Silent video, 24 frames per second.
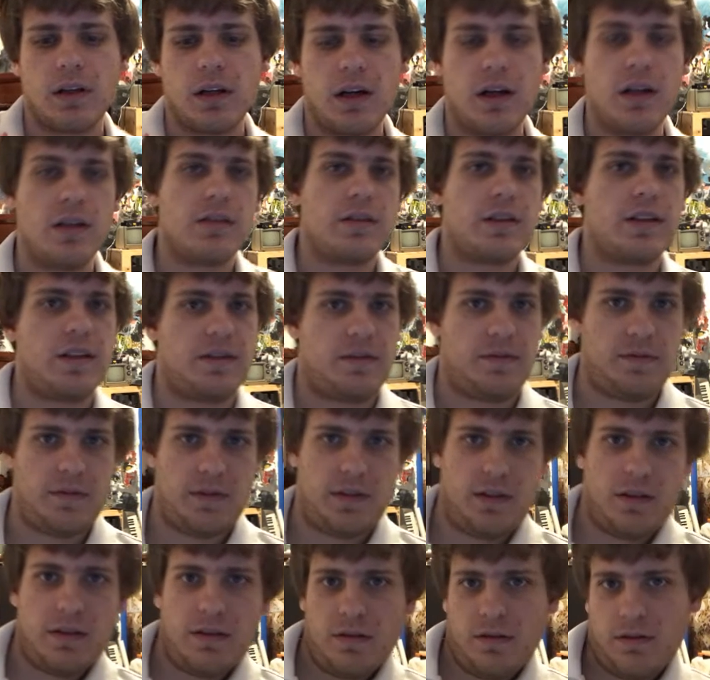on
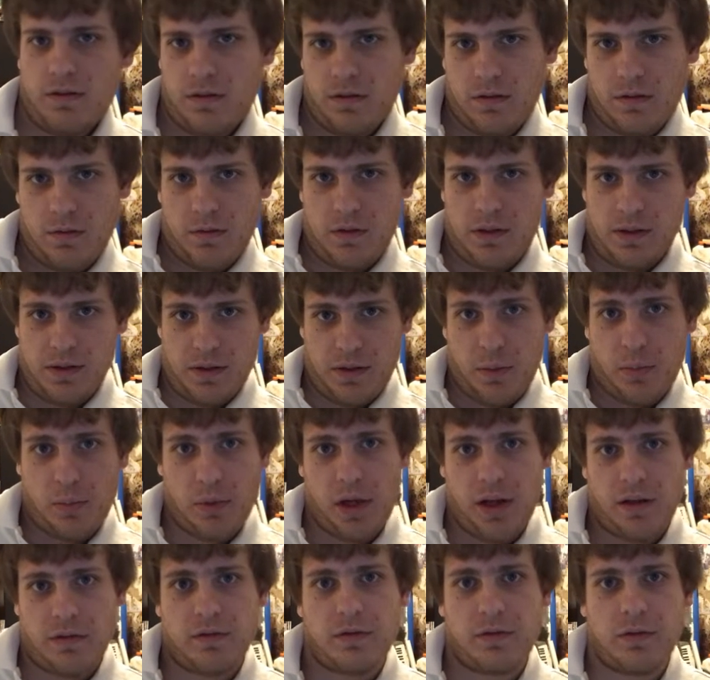Giphy, which is the
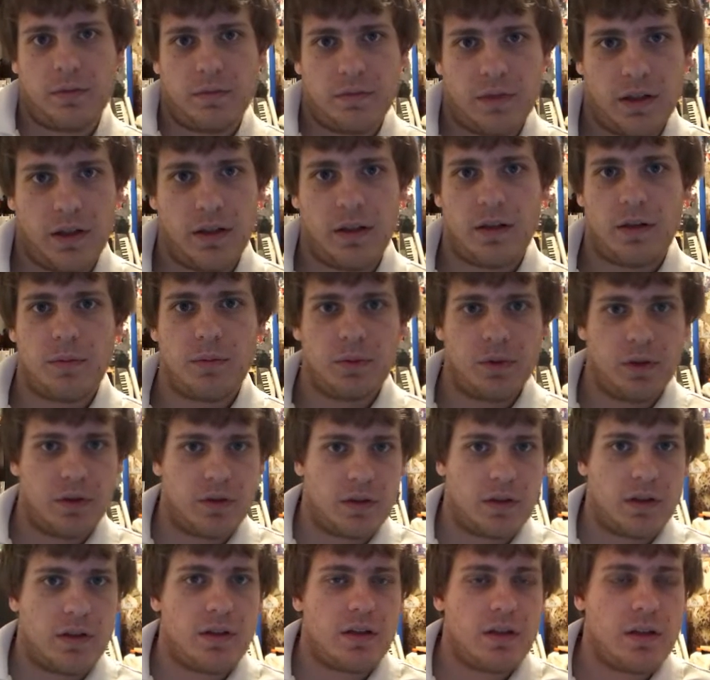platform that I upload
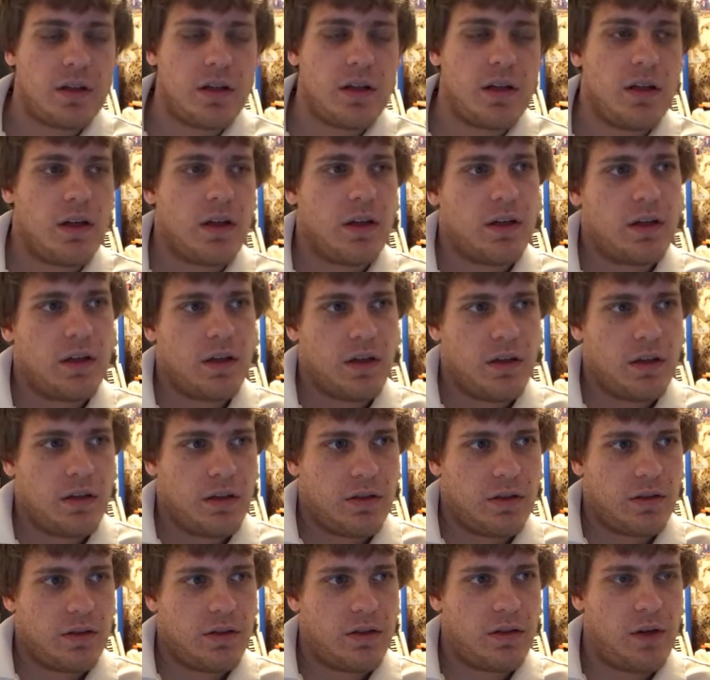on,
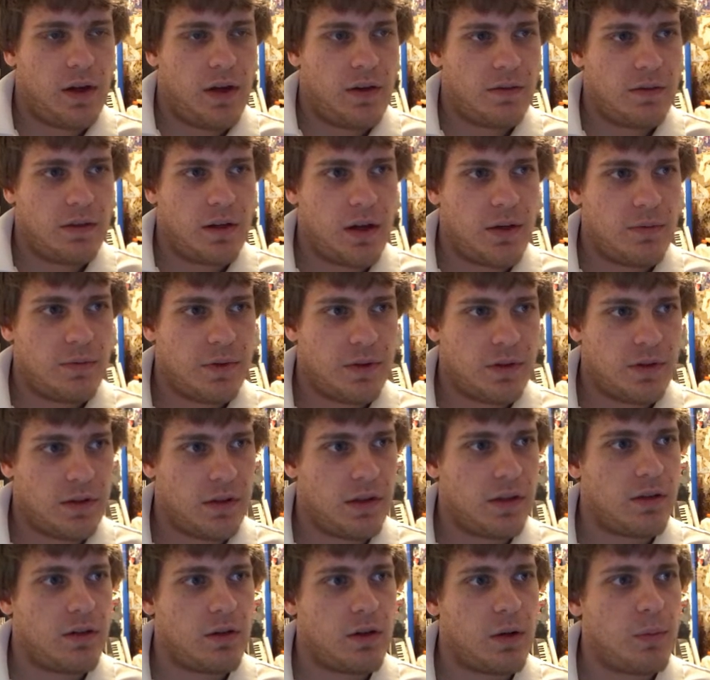you have the option to
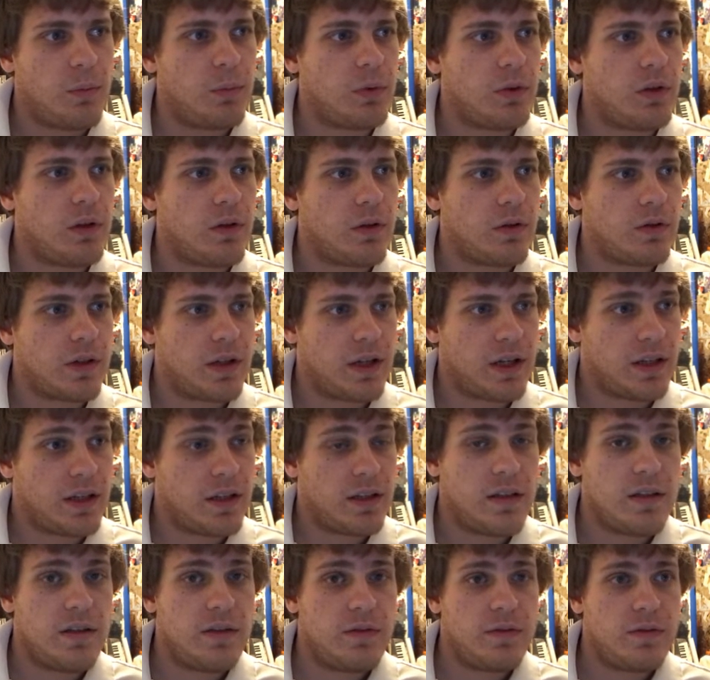either upload a
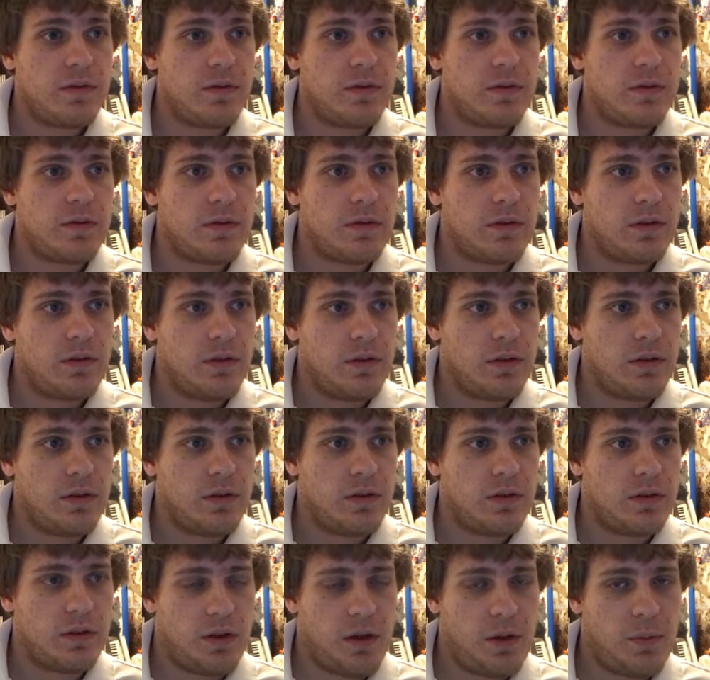GIF
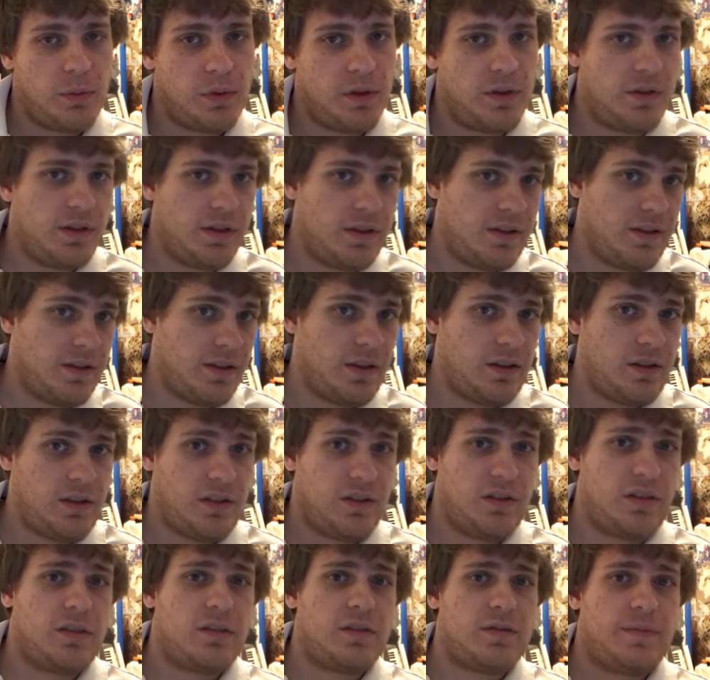or upload a
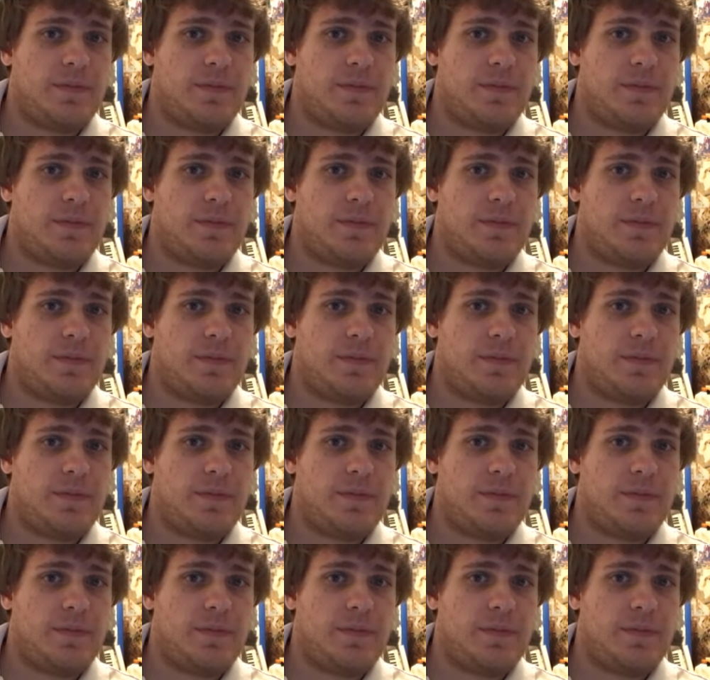sticker.